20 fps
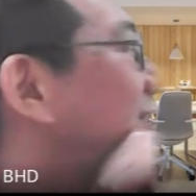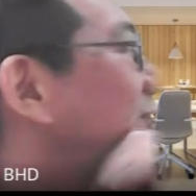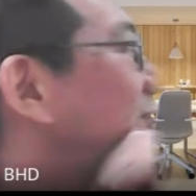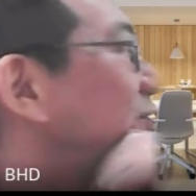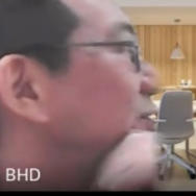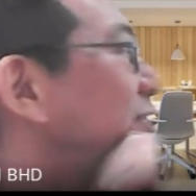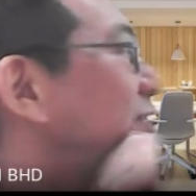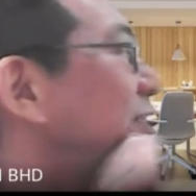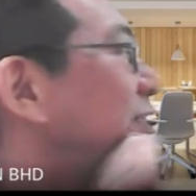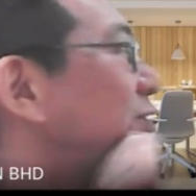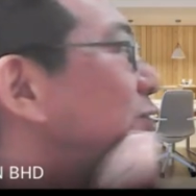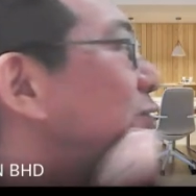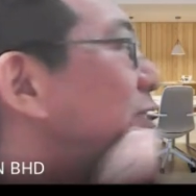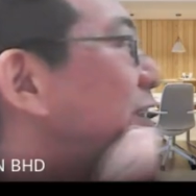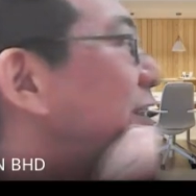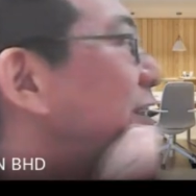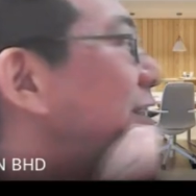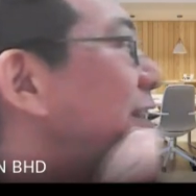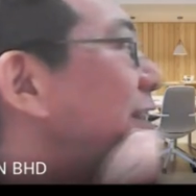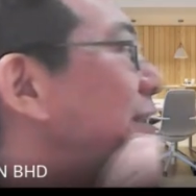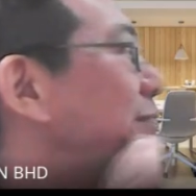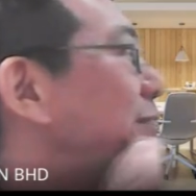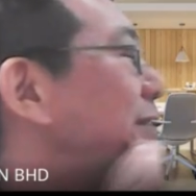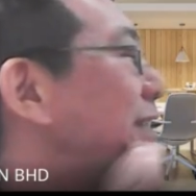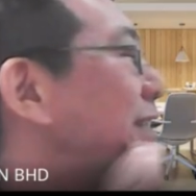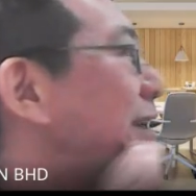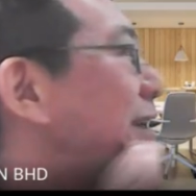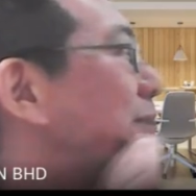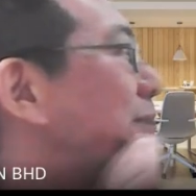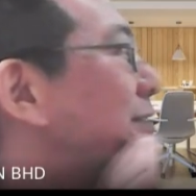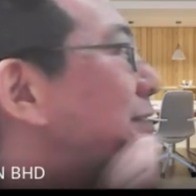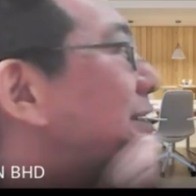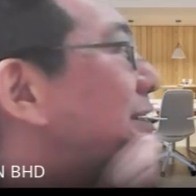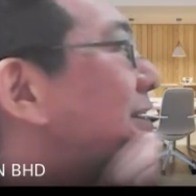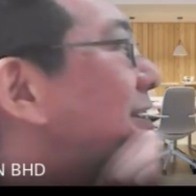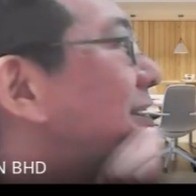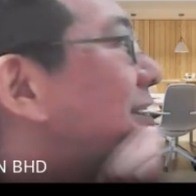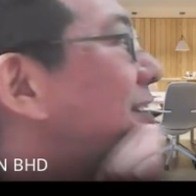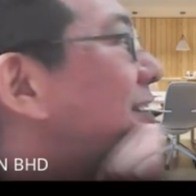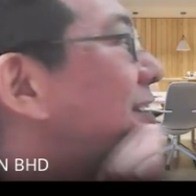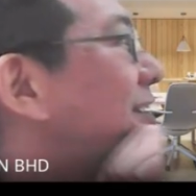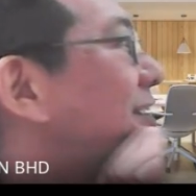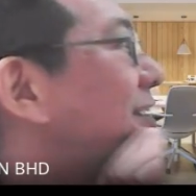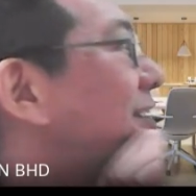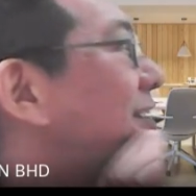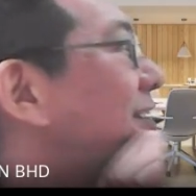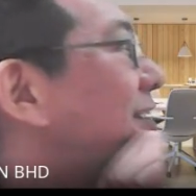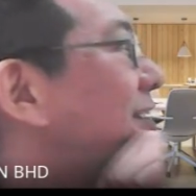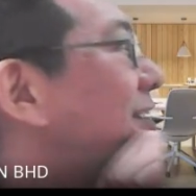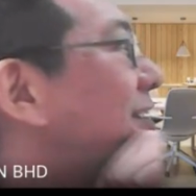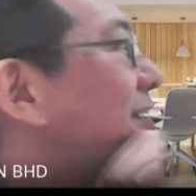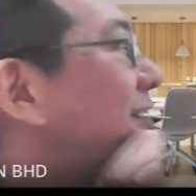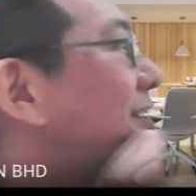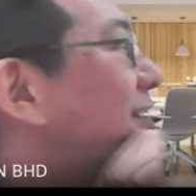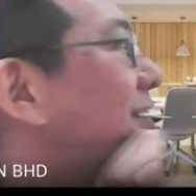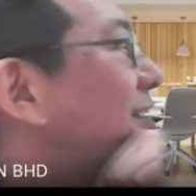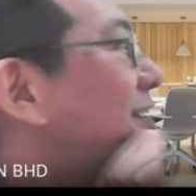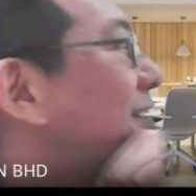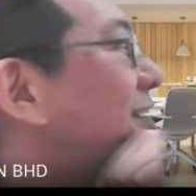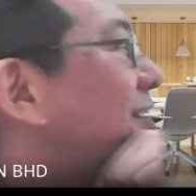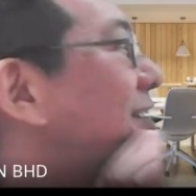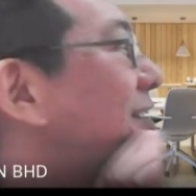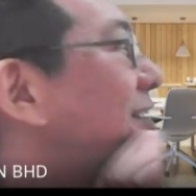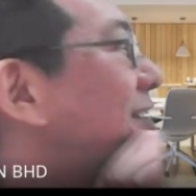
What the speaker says: you need to key in every time. If the